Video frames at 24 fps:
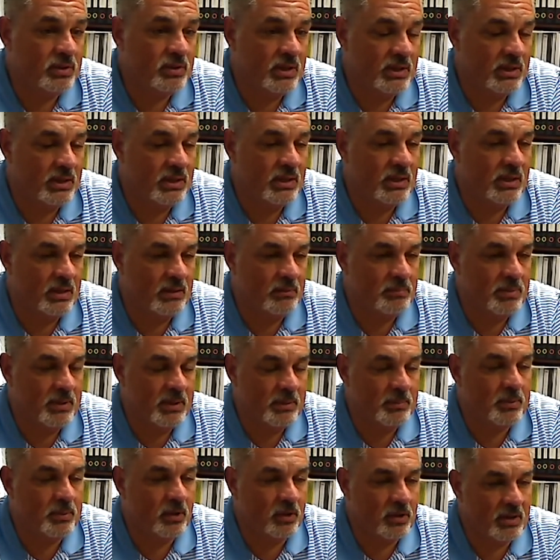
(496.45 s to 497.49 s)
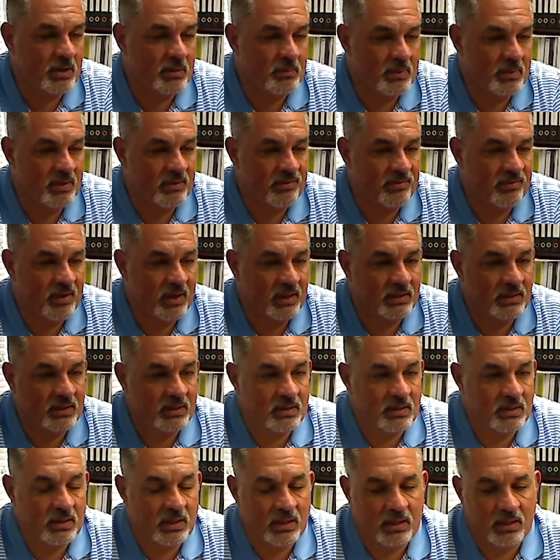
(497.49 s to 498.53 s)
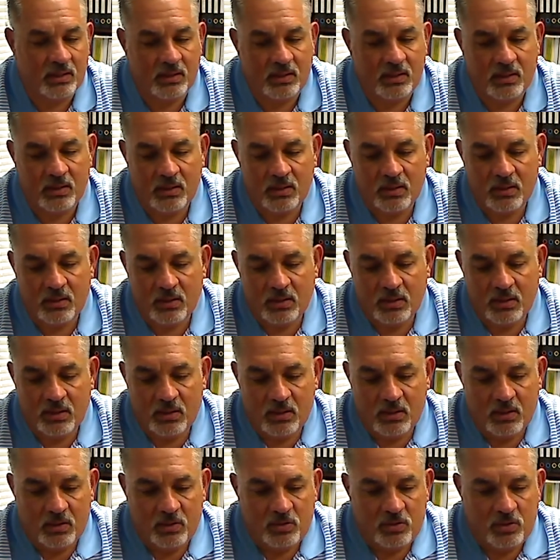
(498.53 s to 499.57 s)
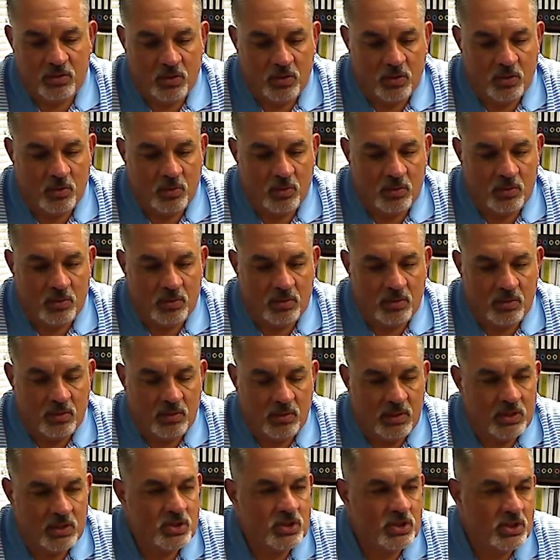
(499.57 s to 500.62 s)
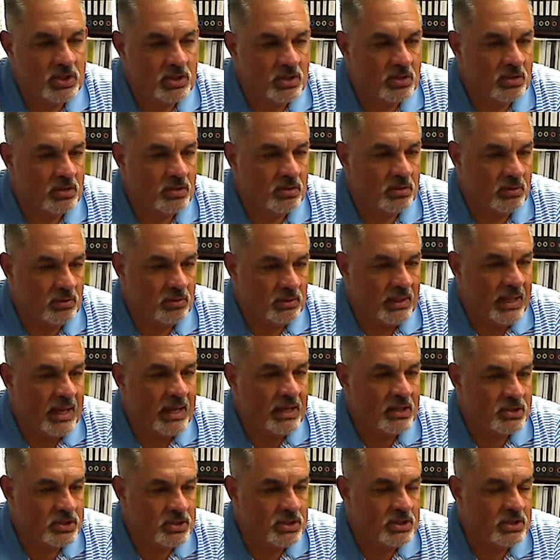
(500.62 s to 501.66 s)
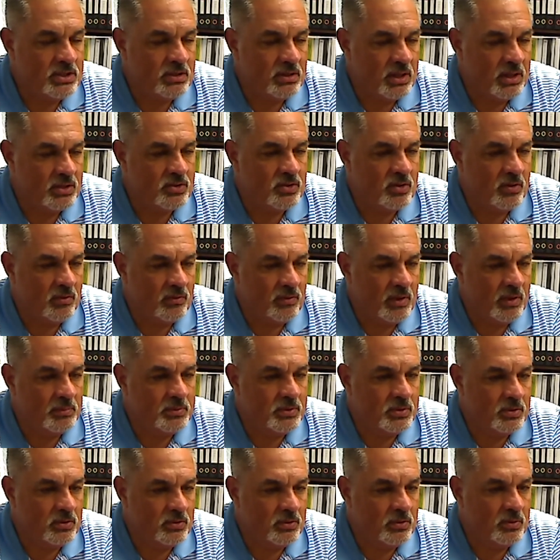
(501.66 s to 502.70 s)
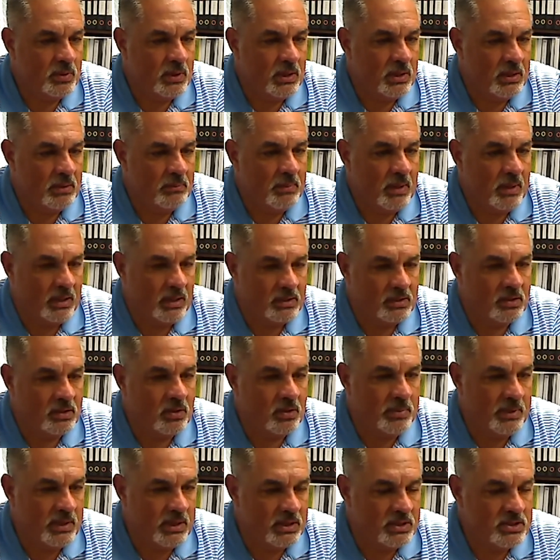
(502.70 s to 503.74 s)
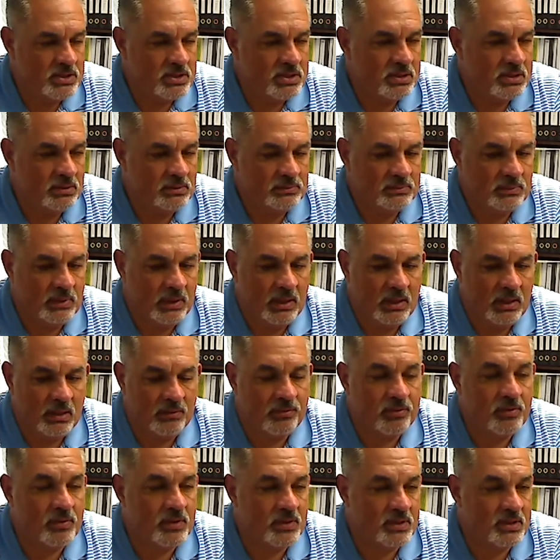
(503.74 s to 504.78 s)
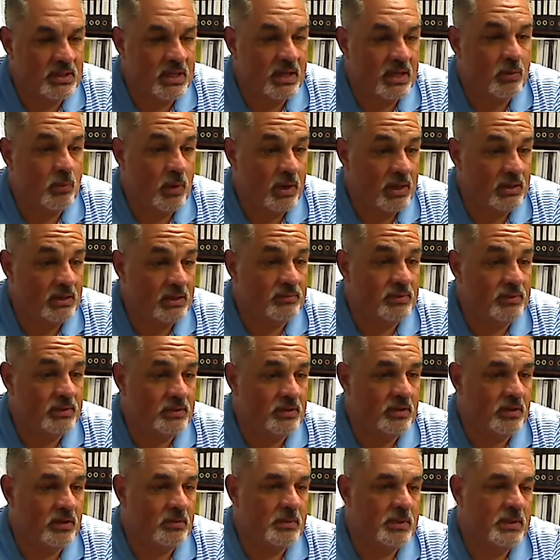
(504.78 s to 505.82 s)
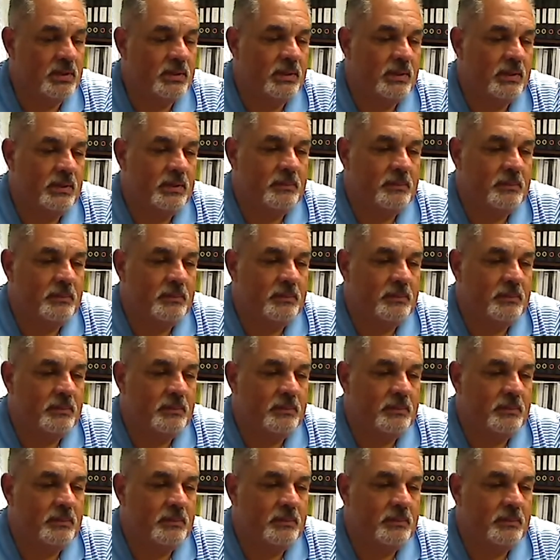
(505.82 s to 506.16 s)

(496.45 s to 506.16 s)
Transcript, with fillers: And and people are going to be affected. And so this year or last year, I drove up to uh, Mexico Beach uh, for the state weightlifting tournament.